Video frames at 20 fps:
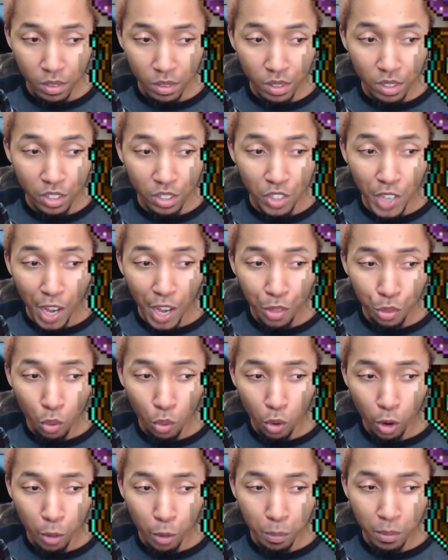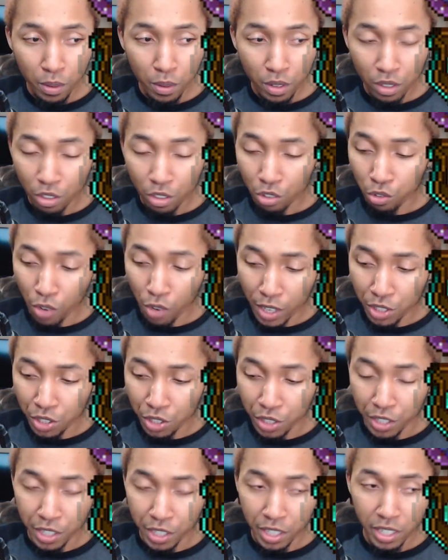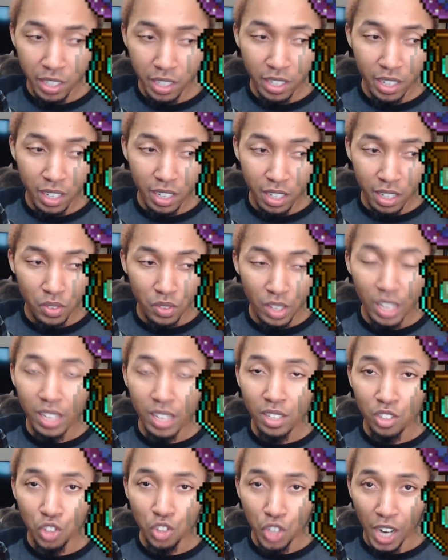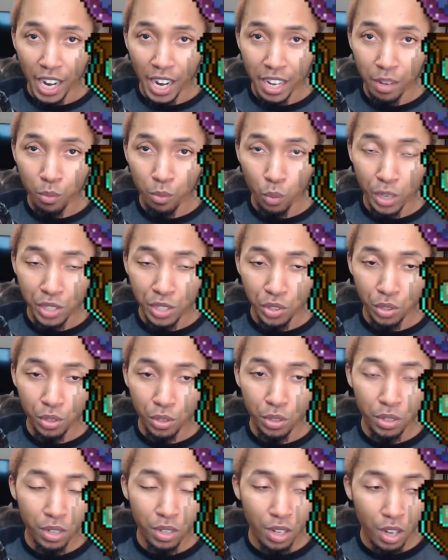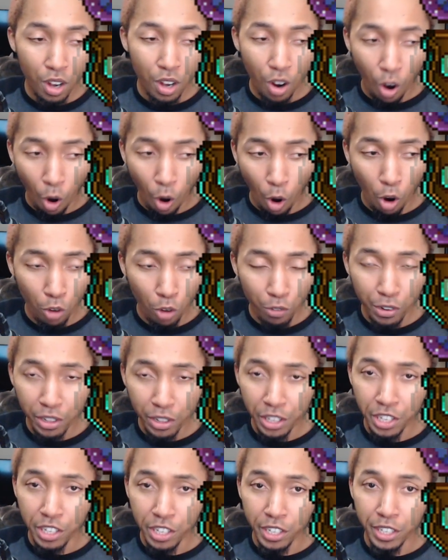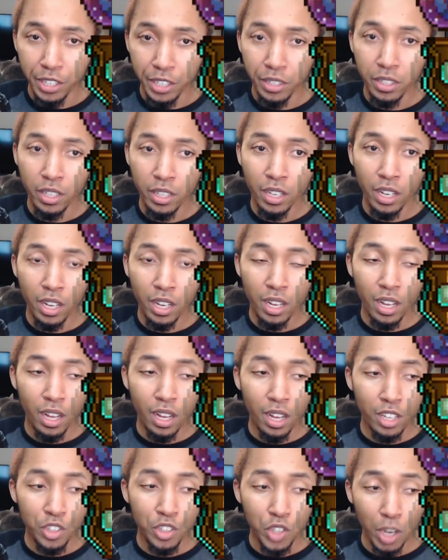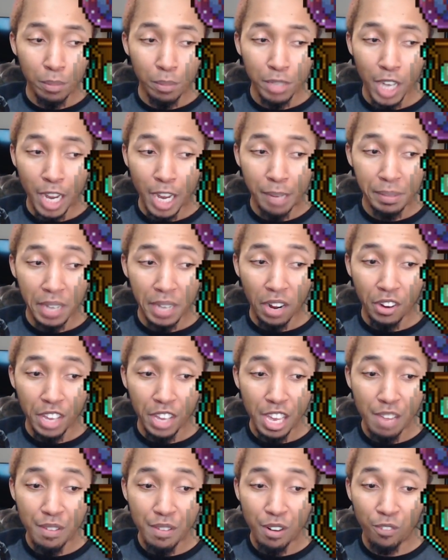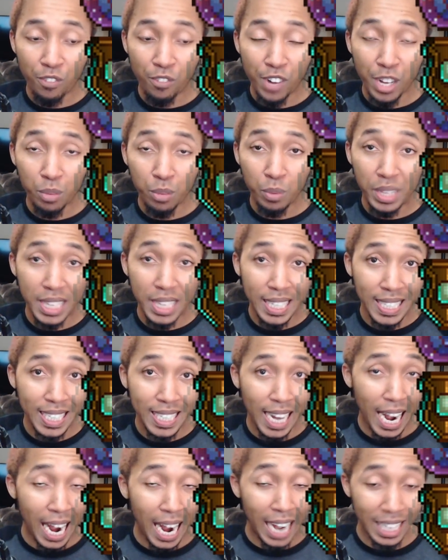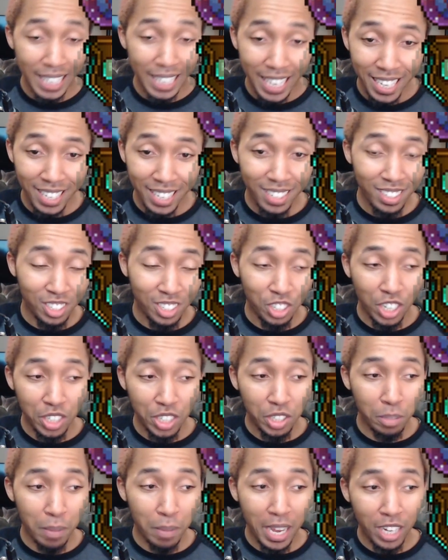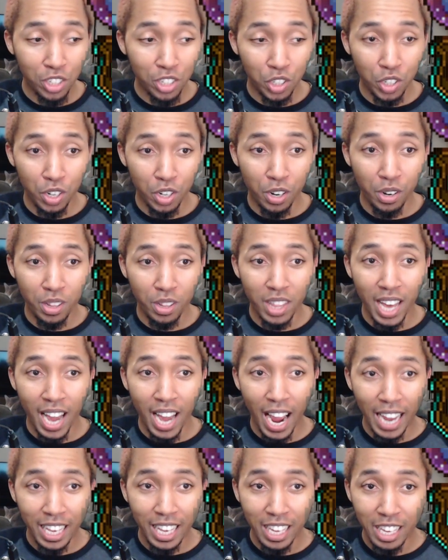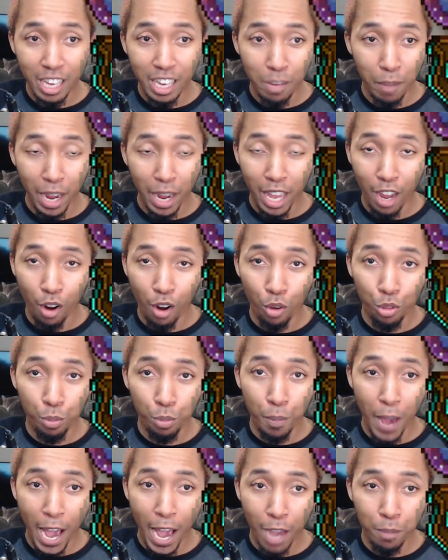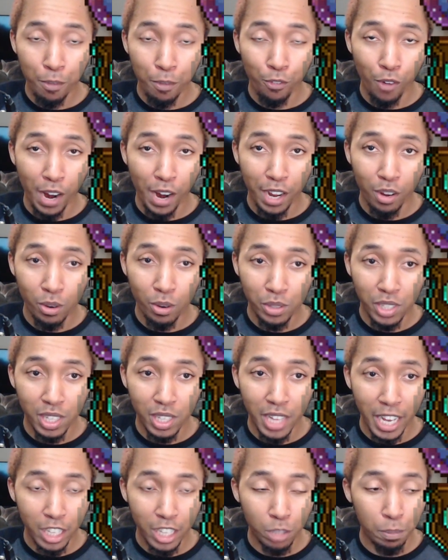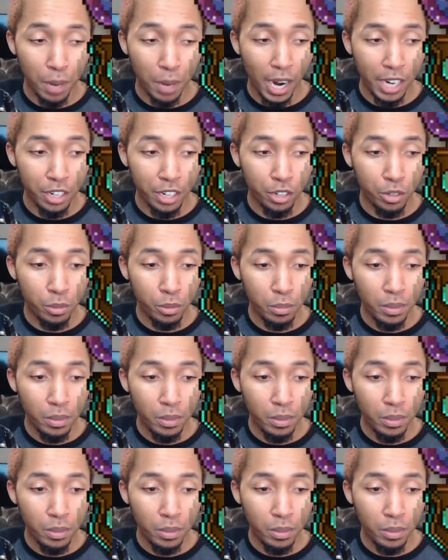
Death Orb, Crusher, Giant Whistle, all really good. Sometimes I'll even run with a tonic just to make sure that I can get my health back before I go to the next biome.